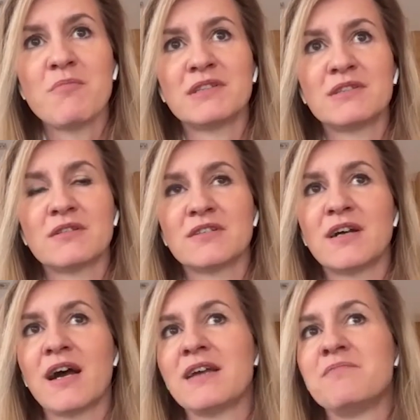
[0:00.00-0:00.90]
But
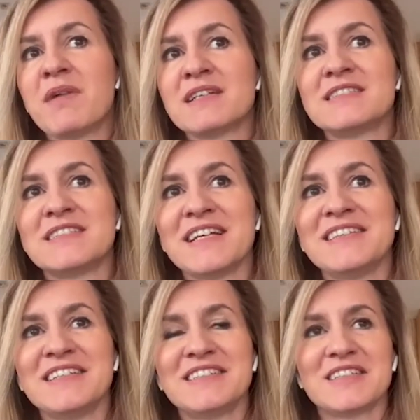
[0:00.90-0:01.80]
I must say
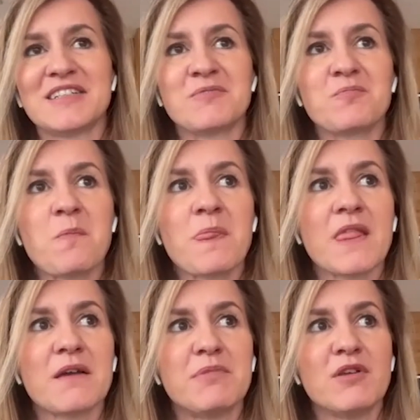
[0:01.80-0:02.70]
that
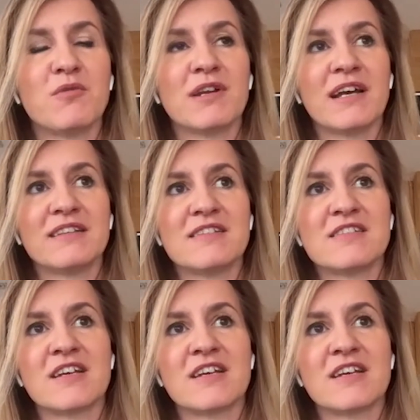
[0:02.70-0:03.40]
pneumonitis